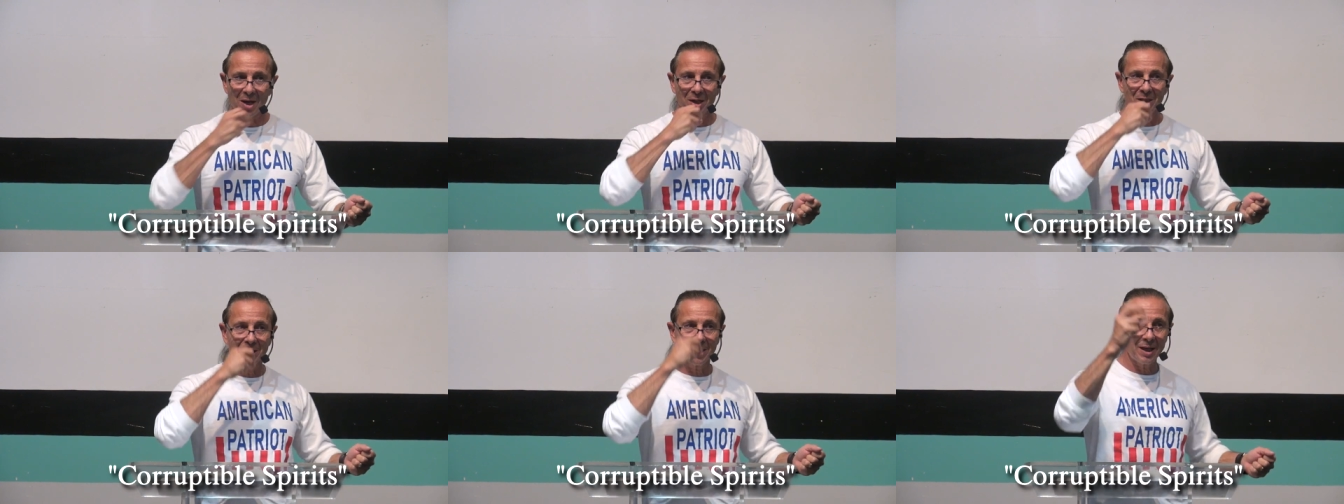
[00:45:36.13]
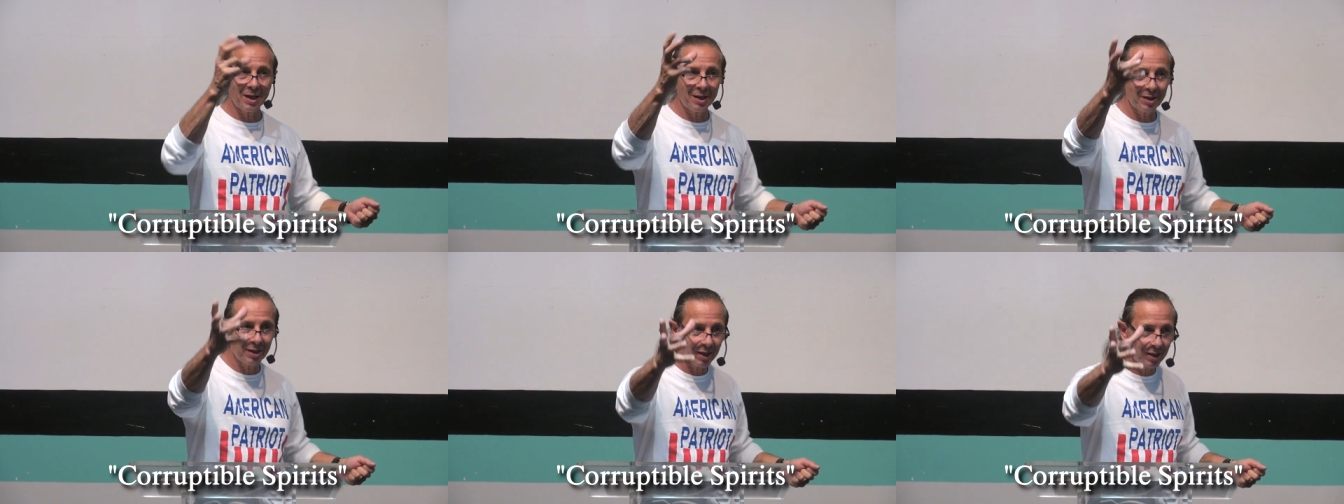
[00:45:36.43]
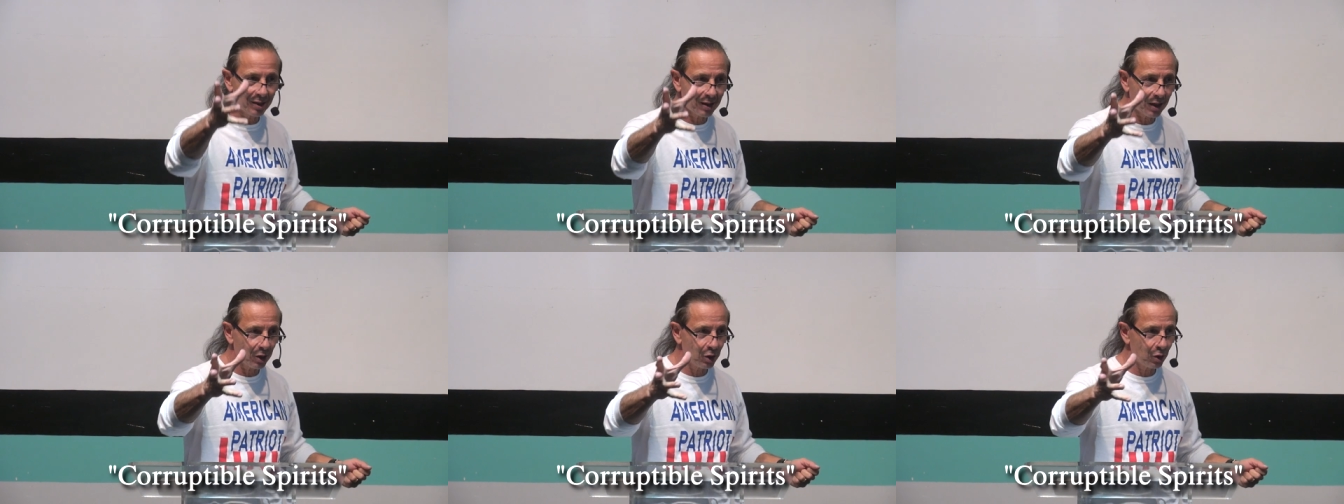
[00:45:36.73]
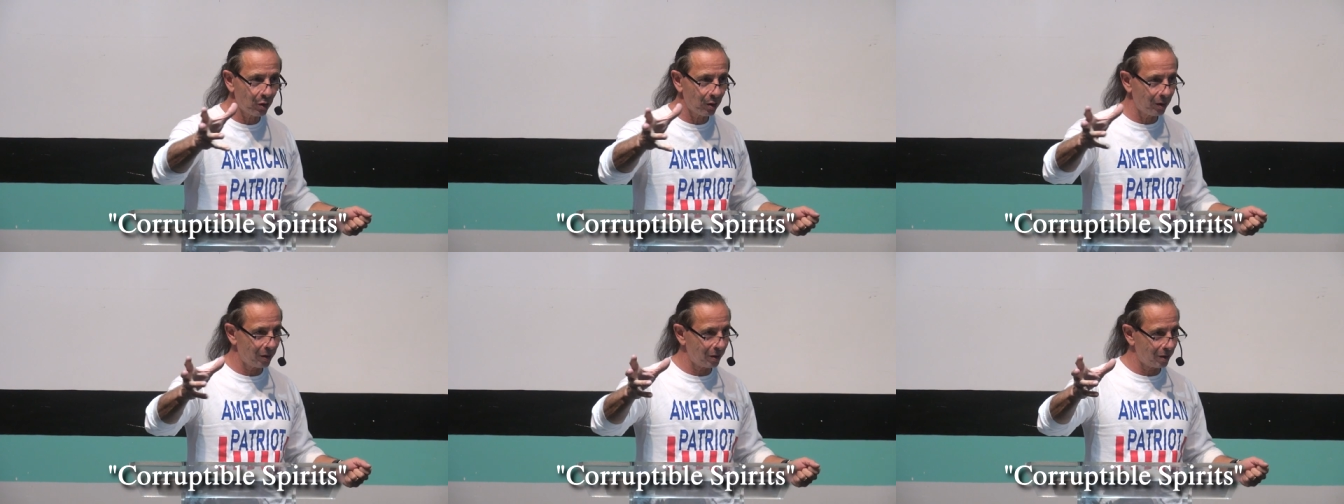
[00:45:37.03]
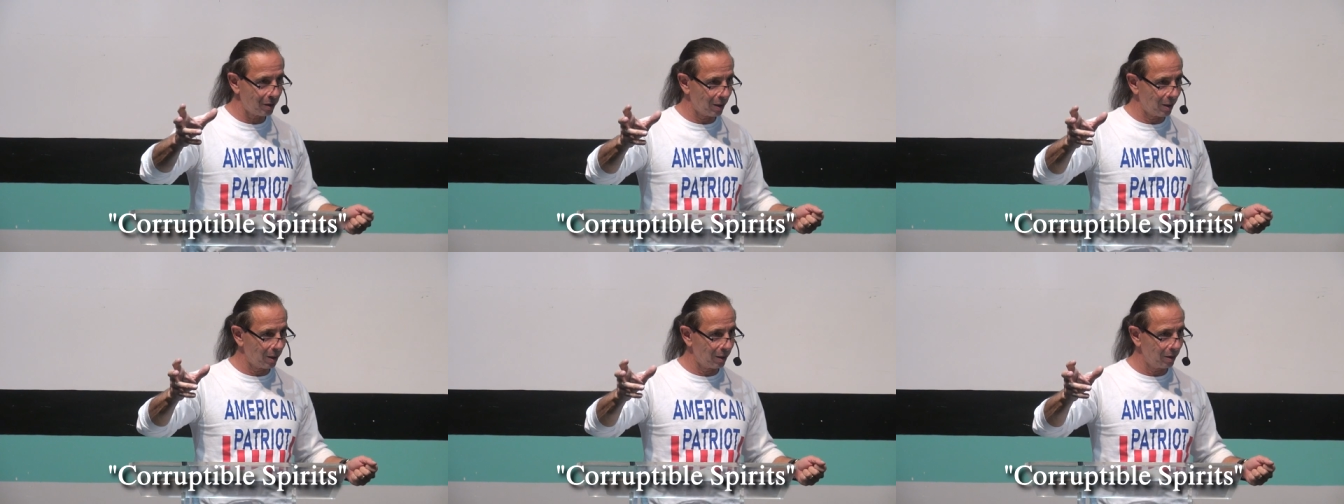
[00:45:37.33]
saying things I shouldn't
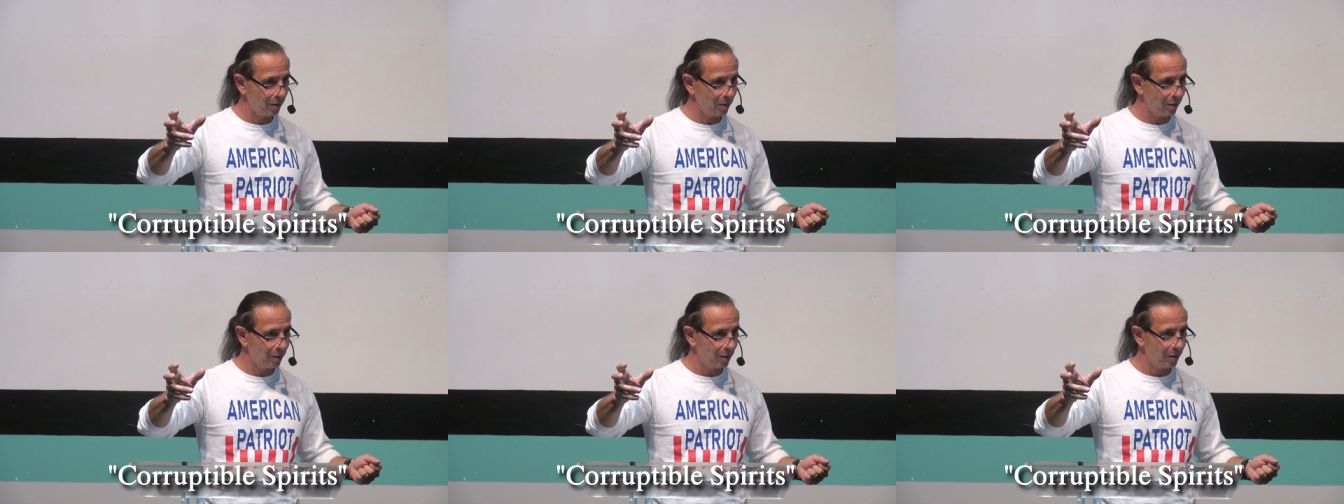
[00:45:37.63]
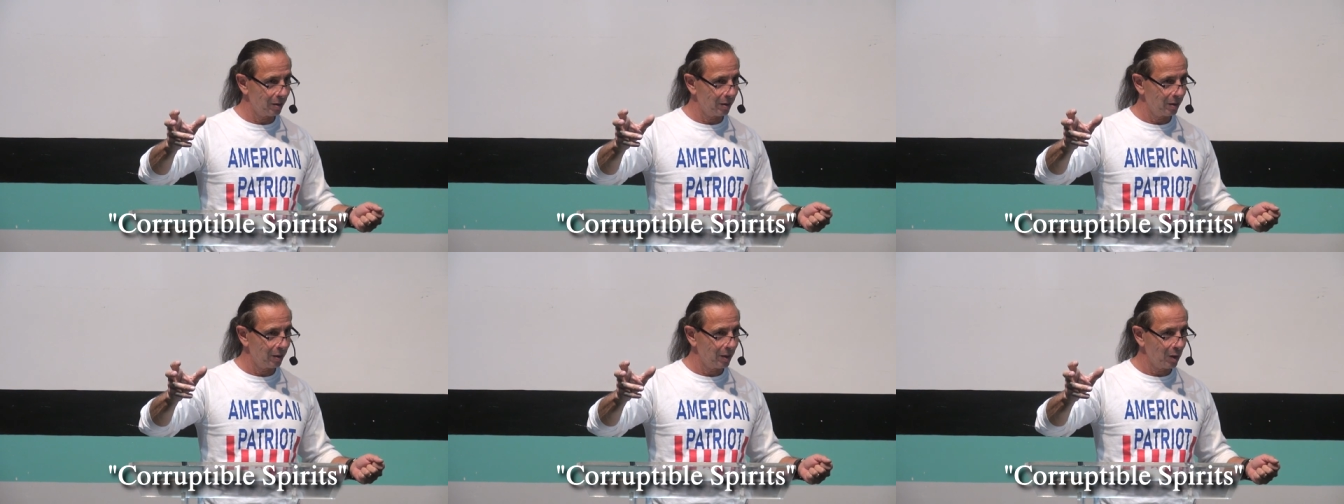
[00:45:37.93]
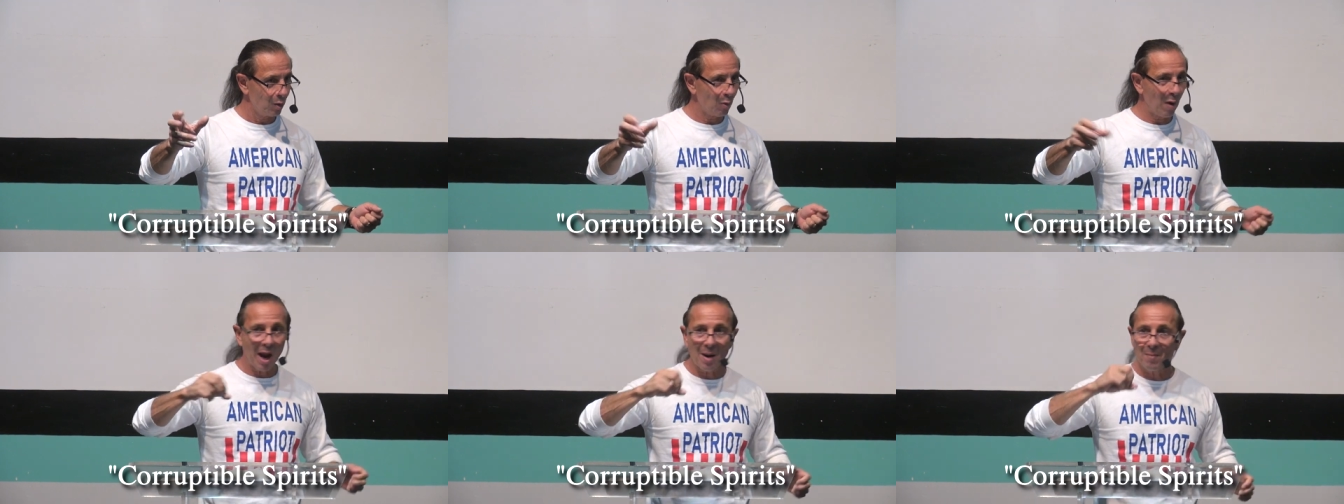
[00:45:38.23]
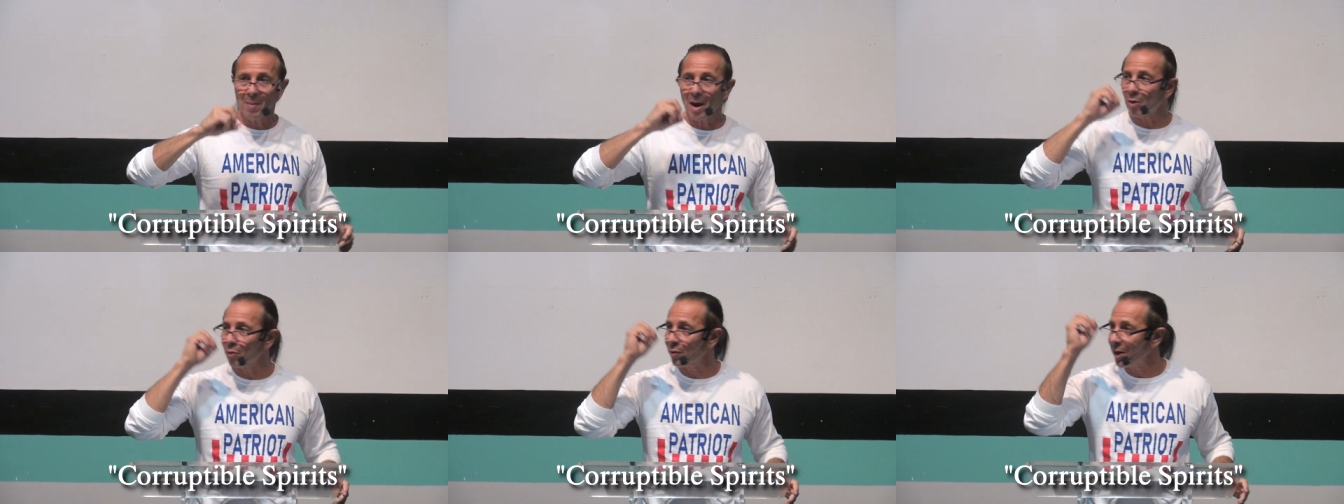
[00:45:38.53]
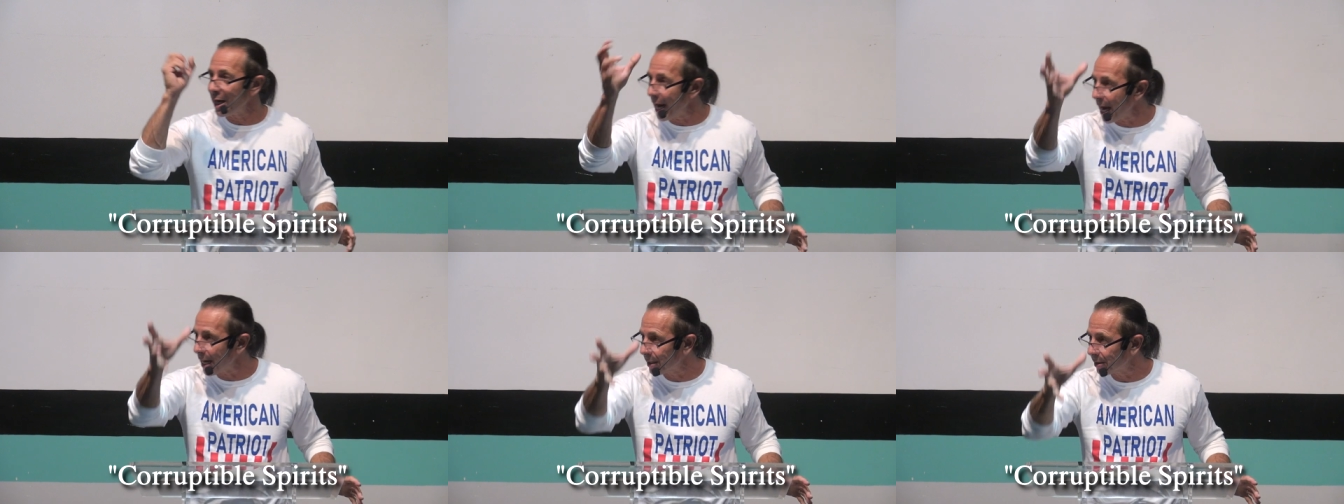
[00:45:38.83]
say? Why am I
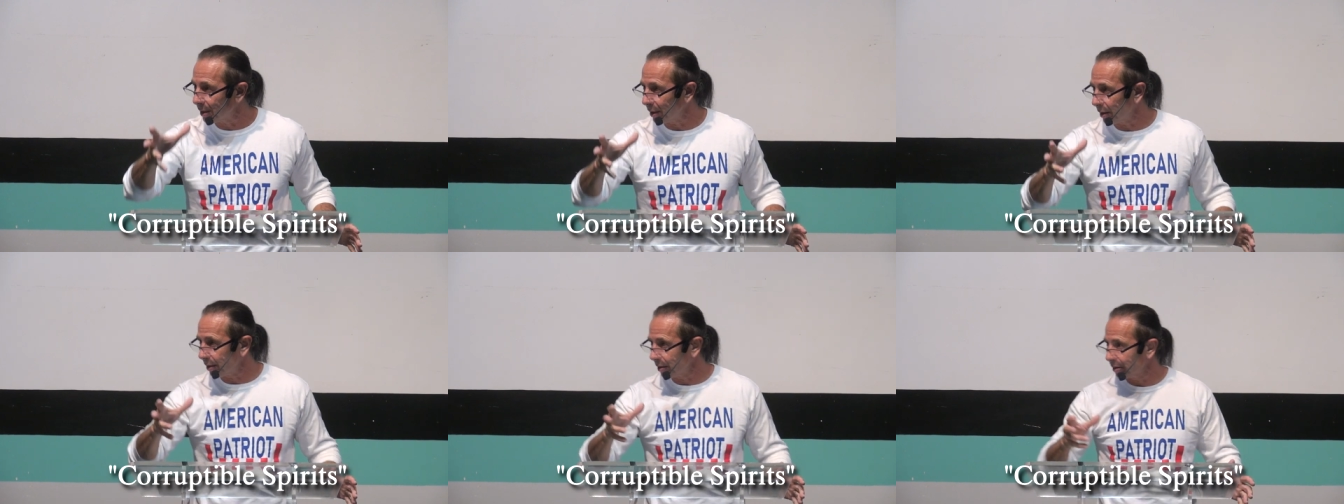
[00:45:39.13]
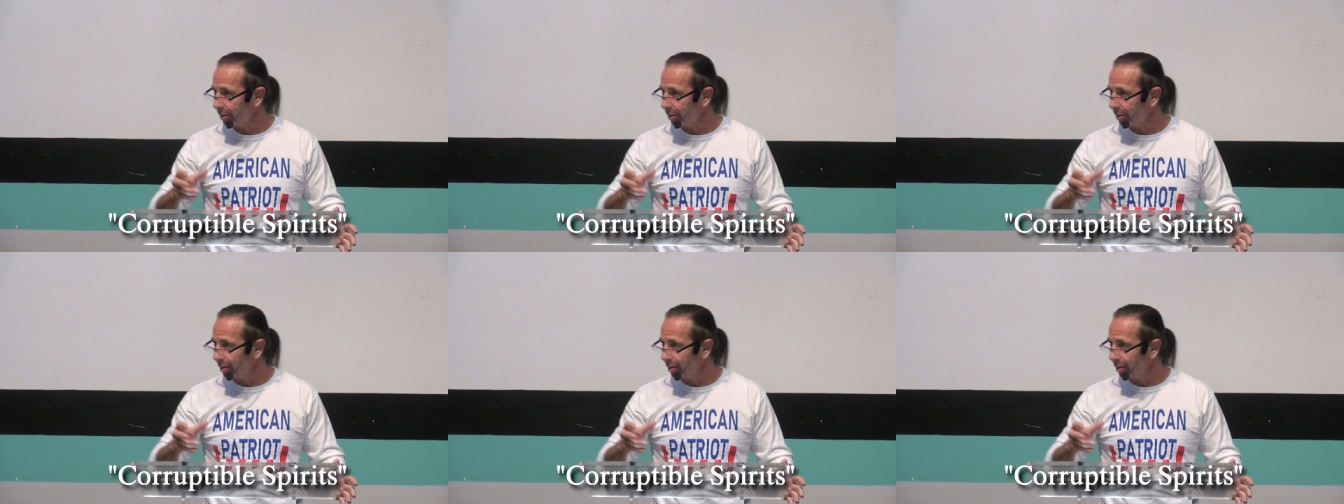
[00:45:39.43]
reacting?